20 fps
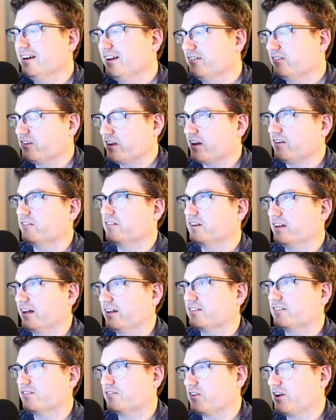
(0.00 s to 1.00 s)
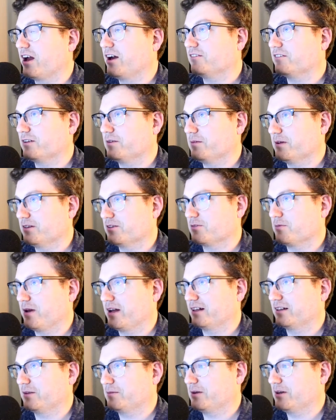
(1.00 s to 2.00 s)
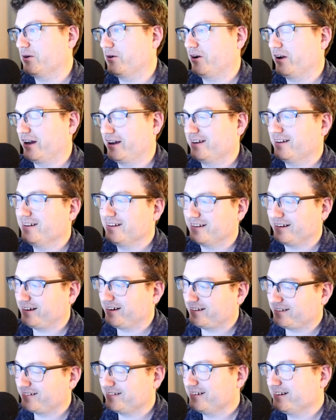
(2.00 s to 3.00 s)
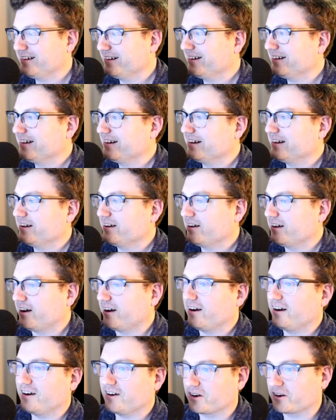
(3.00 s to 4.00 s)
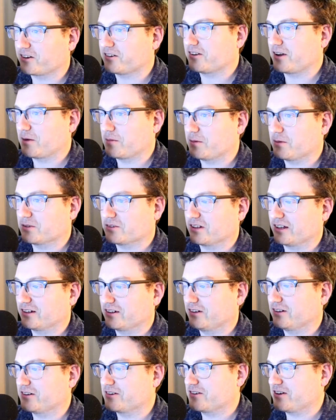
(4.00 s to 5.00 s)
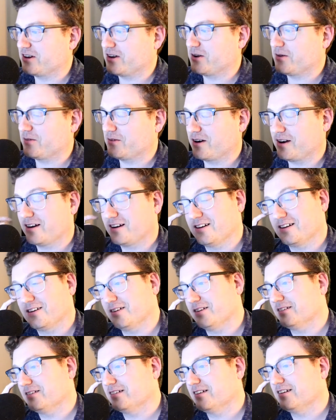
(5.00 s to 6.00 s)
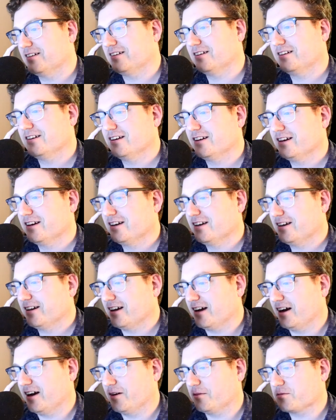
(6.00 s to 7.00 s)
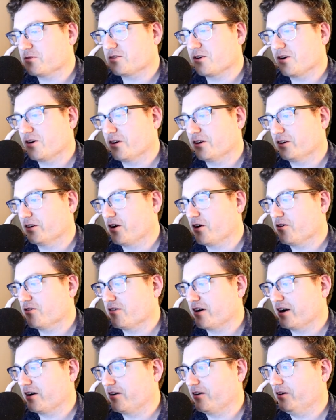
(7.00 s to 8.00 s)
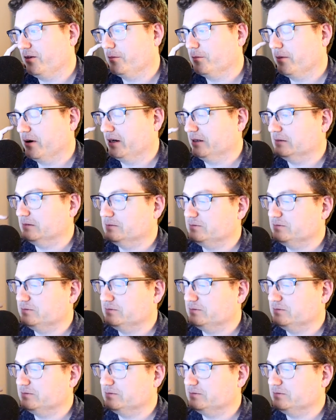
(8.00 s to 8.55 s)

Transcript: if you have lemons, make liminoid. Yeah. Archetypal psychology humor. I'm sure it'll go viral, but